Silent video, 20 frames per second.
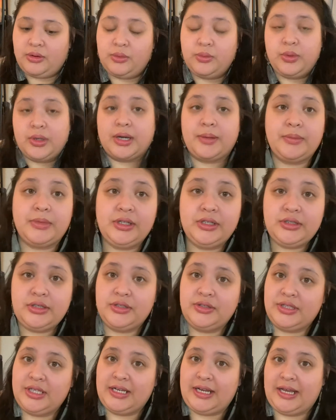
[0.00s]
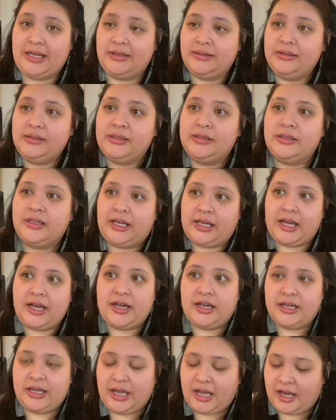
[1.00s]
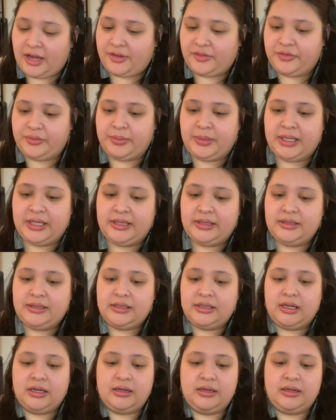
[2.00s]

what I'm gonna do today, like I have been.